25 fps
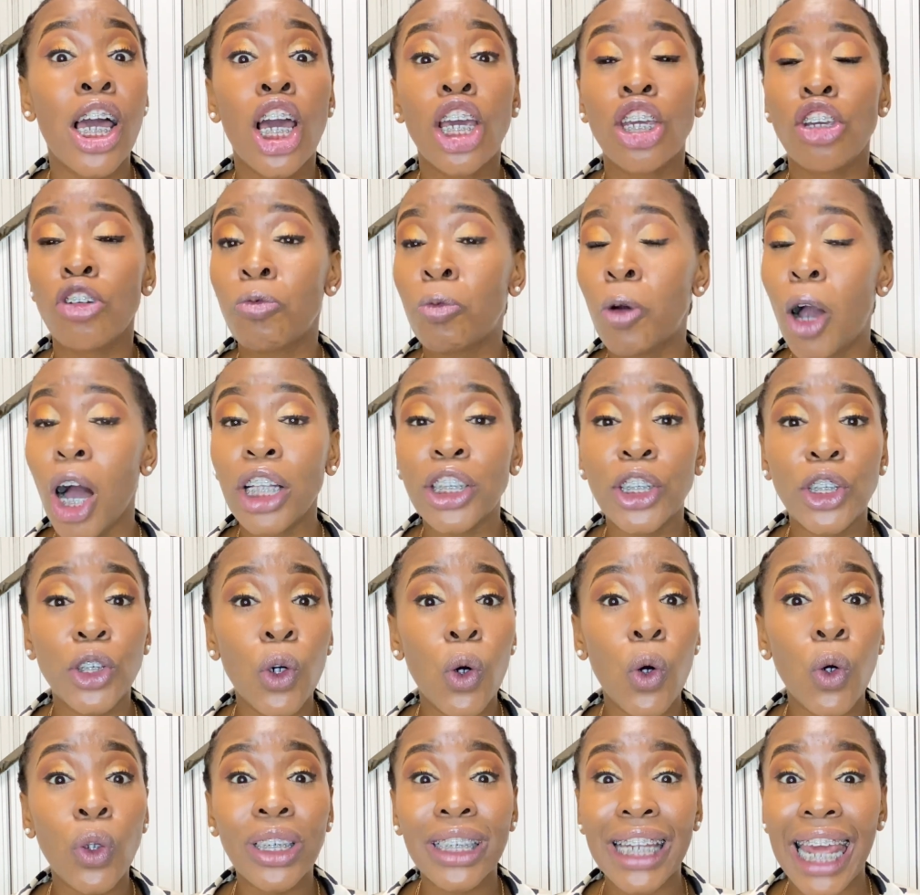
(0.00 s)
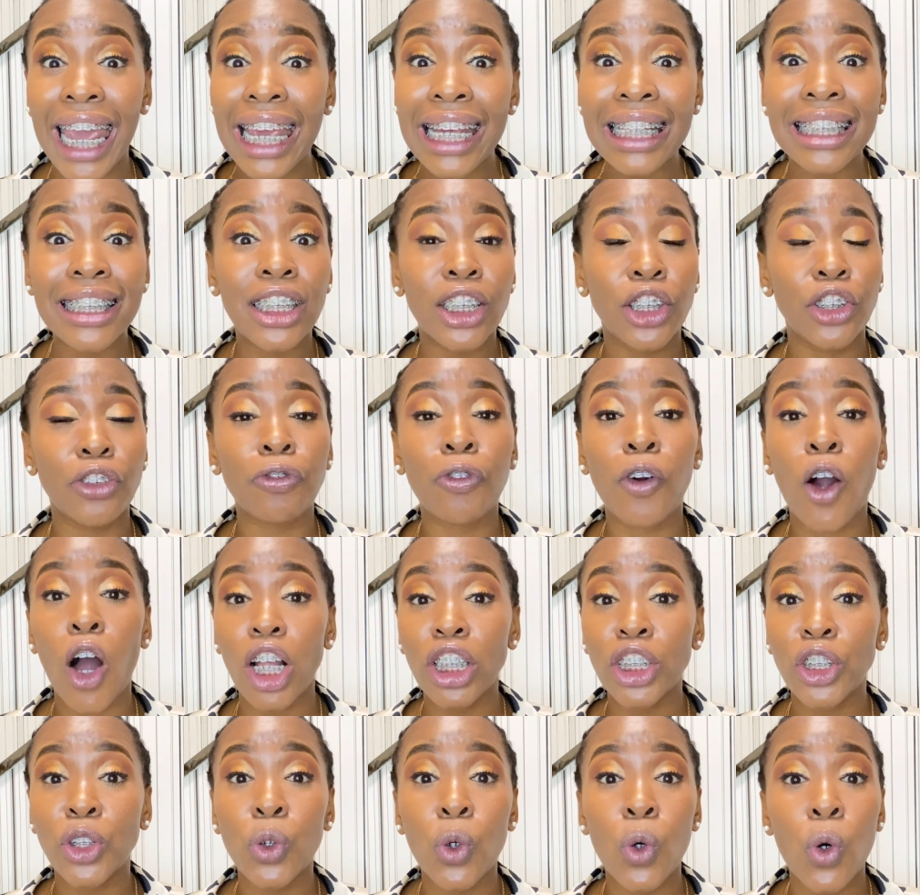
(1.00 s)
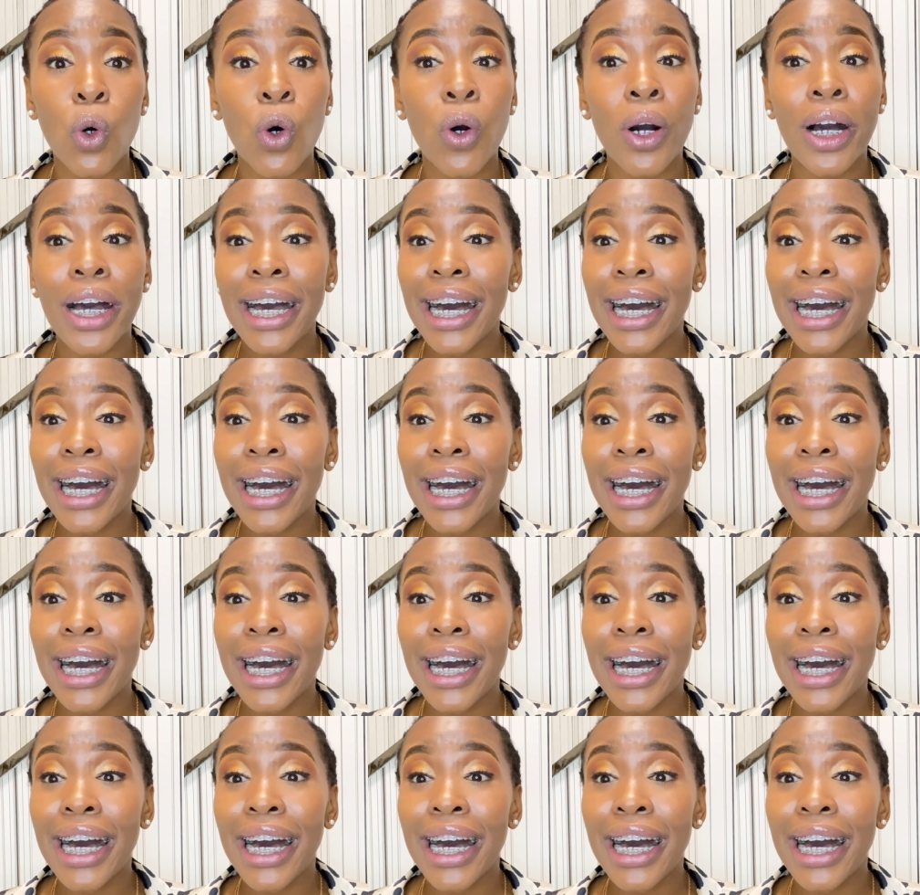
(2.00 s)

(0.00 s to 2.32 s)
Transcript: you've got your dates, you've got your